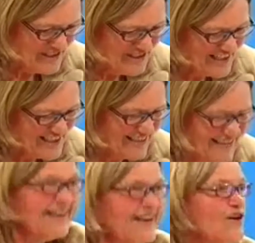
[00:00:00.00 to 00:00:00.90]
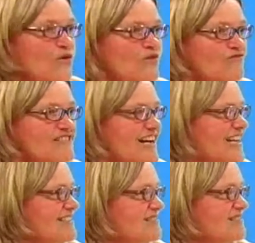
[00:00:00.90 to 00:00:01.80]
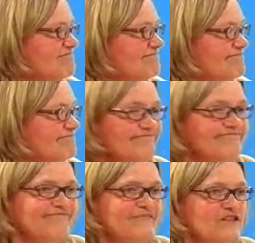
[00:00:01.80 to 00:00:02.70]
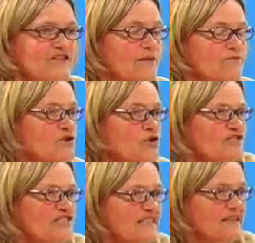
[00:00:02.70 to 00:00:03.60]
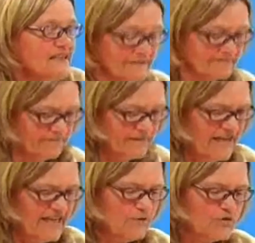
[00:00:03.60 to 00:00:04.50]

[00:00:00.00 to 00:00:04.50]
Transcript: I said, no one resigned. There was no stink. It was